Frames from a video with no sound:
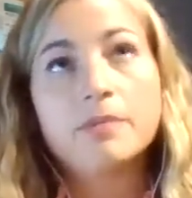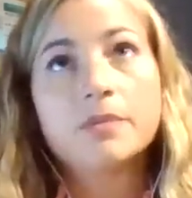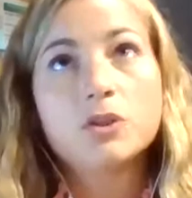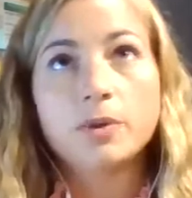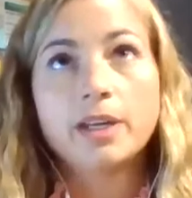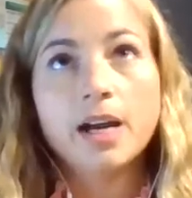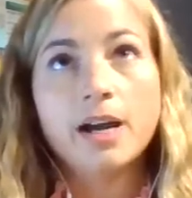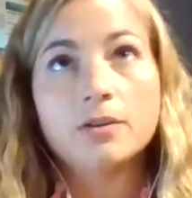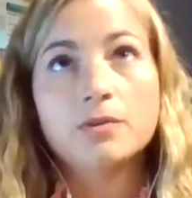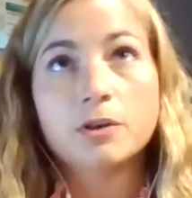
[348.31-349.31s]
Julie
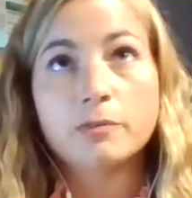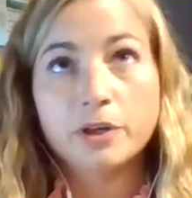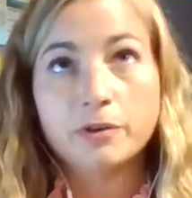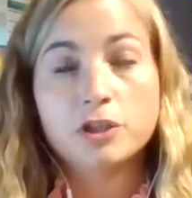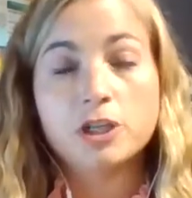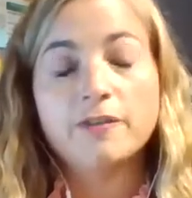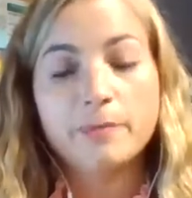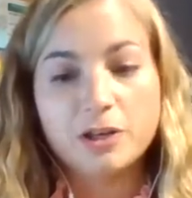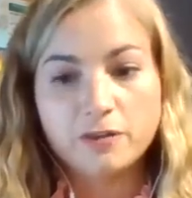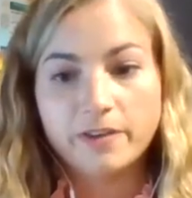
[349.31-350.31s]
Hahn, who's our bureau chief of
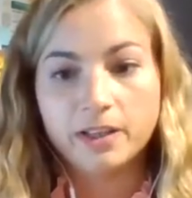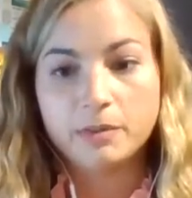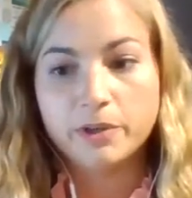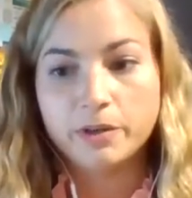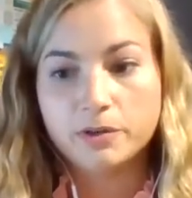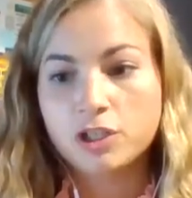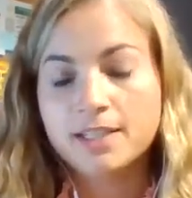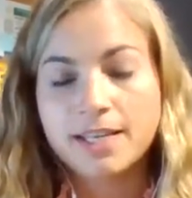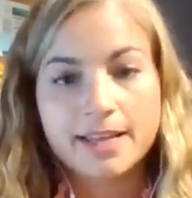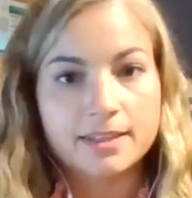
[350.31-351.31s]
Major Felony Bureau,
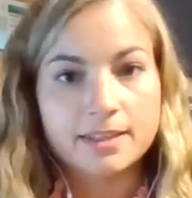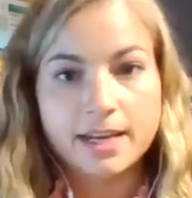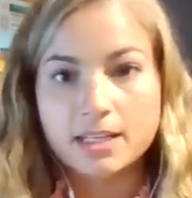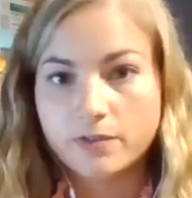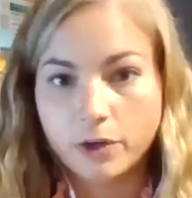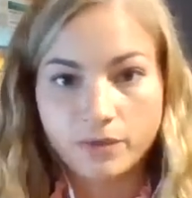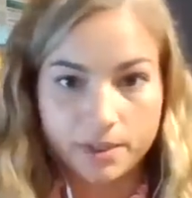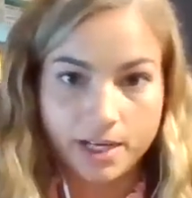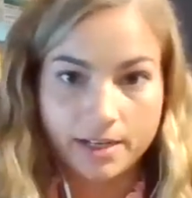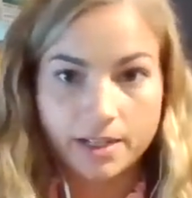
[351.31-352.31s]
she's had this case for over
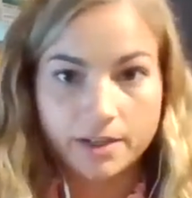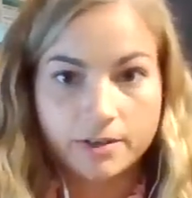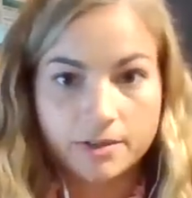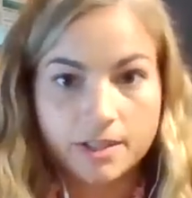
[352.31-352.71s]
10 years.